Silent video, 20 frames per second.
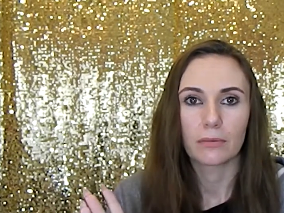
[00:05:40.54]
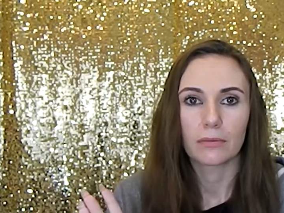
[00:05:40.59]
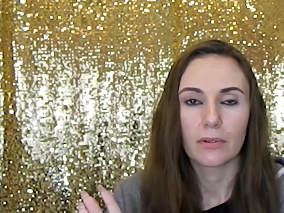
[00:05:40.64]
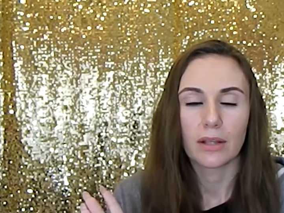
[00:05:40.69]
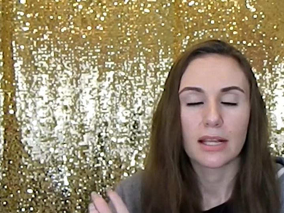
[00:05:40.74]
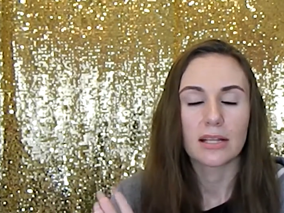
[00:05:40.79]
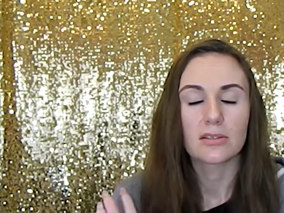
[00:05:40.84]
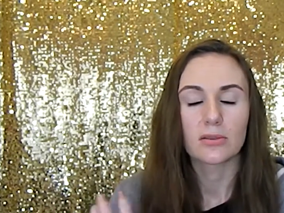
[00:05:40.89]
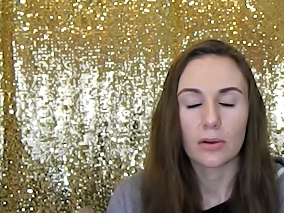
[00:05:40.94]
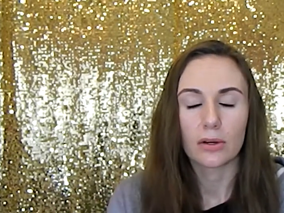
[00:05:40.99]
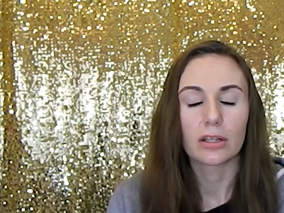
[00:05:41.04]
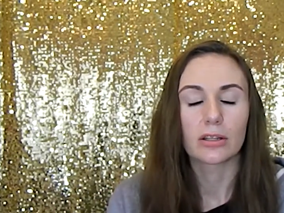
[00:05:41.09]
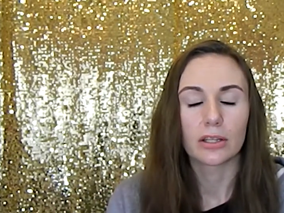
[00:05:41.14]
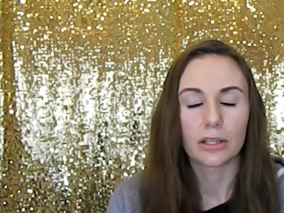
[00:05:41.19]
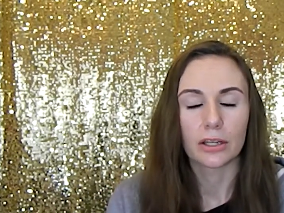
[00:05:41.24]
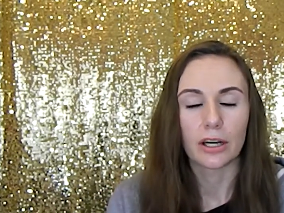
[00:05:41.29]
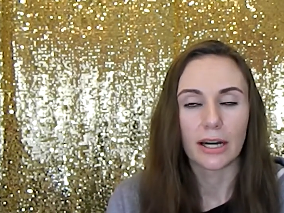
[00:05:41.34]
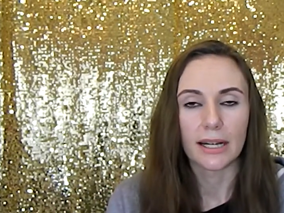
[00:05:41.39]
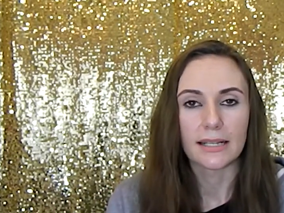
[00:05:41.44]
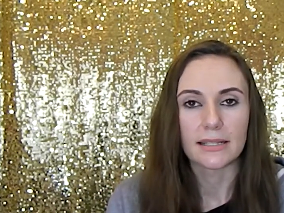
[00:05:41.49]
it's going to
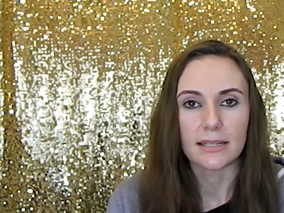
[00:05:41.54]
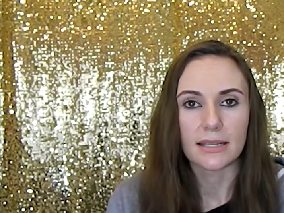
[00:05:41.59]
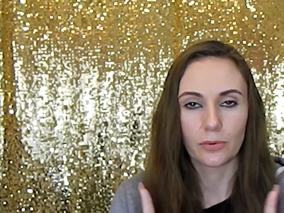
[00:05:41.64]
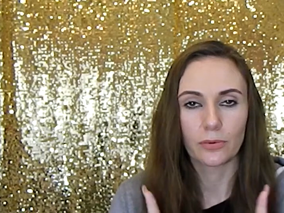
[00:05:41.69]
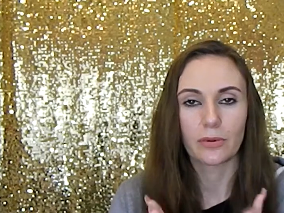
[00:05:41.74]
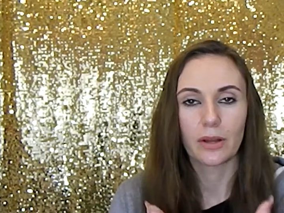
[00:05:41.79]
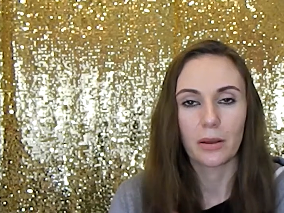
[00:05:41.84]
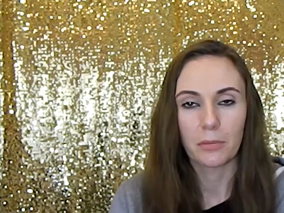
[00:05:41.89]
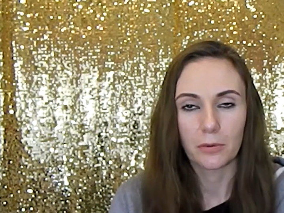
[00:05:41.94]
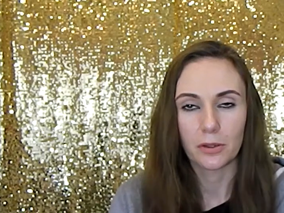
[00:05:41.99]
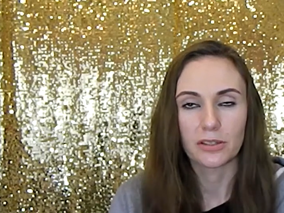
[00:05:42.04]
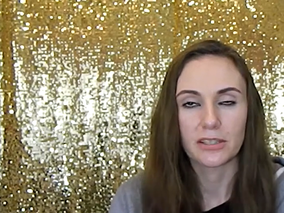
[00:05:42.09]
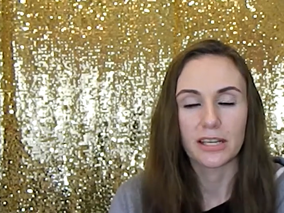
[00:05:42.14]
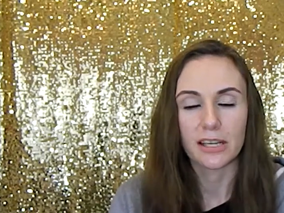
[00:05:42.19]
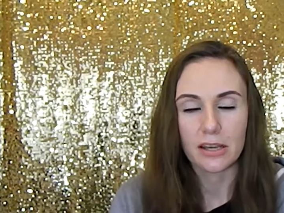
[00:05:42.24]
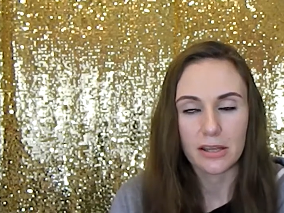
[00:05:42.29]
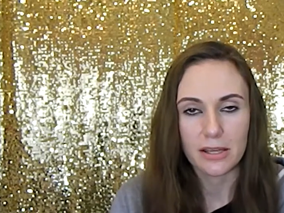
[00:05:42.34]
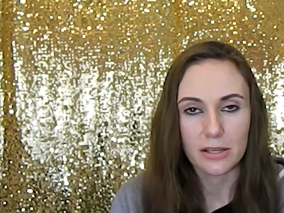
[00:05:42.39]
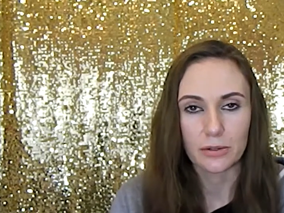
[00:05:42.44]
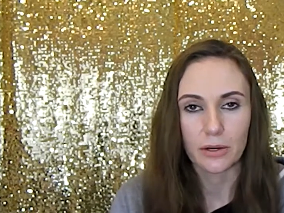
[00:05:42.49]
look crazy. I'm going to tell
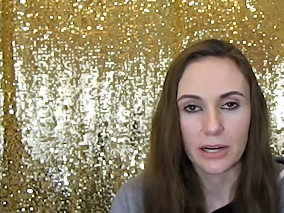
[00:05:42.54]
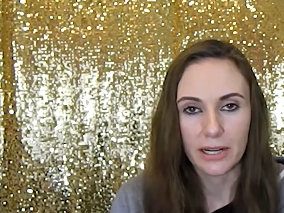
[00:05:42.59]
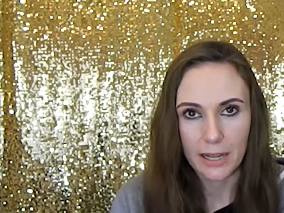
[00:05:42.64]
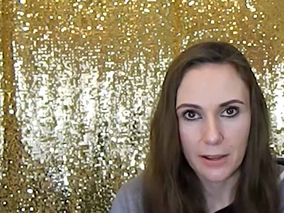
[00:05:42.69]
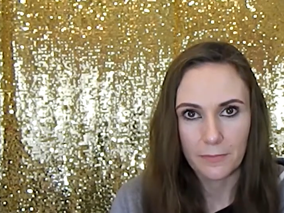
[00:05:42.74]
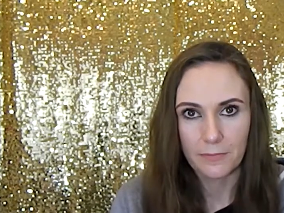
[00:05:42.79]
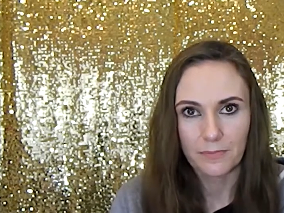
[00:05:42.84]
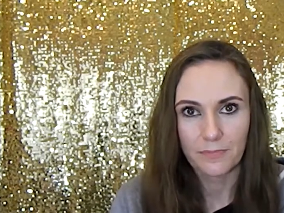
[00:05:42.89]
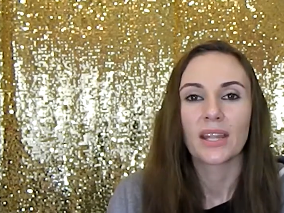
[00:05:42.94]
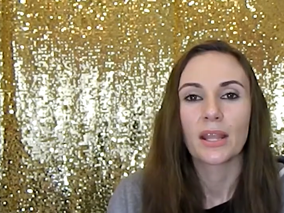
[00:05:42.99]
you this right now.